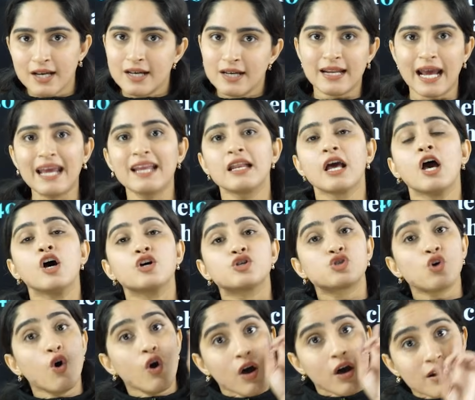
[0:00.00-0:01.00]
right?
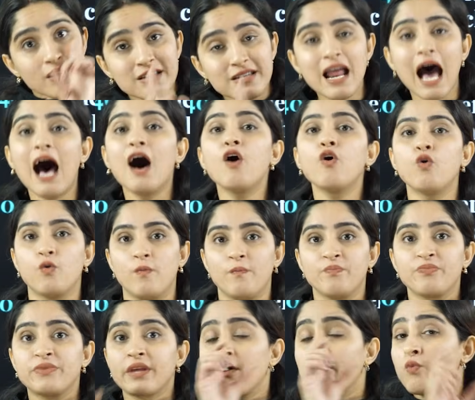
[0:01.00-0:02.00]
So now,
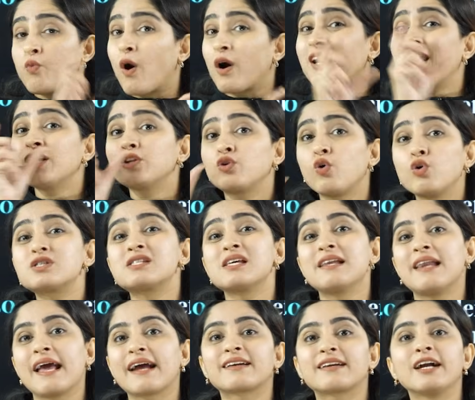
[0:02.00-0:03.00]
what are those
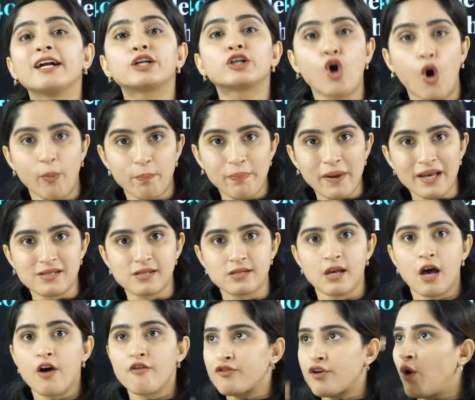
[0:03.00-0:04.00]
selected topics
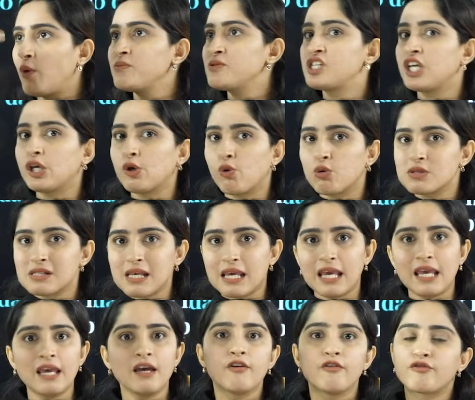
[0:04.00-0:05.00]
from G O
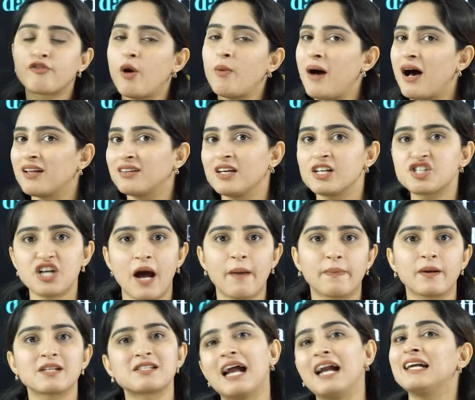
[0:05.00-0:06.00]
C, from other
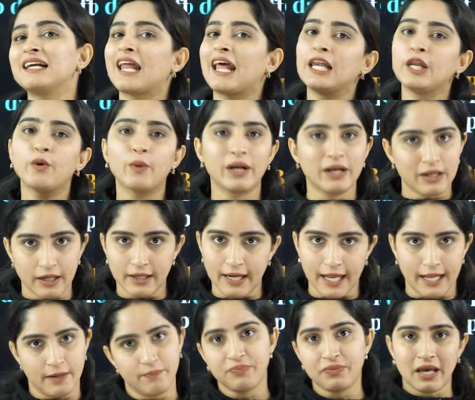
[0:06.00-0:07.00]
chapters? I'll tell you in
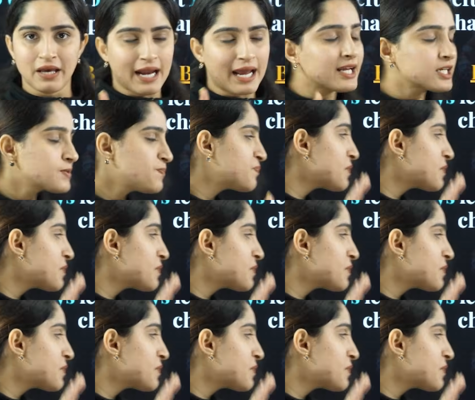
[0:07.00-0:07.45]
detail, right?